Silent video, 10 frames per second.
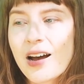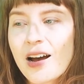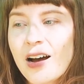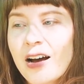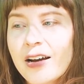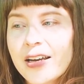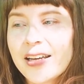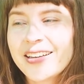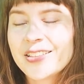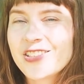
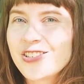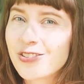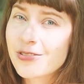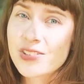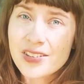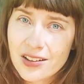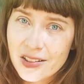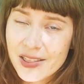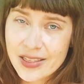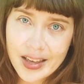I don't
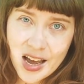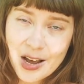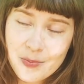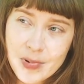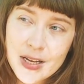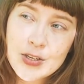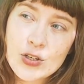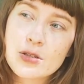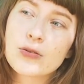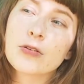sell that much
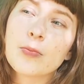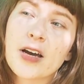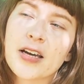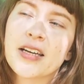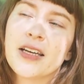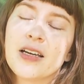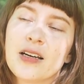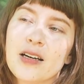through my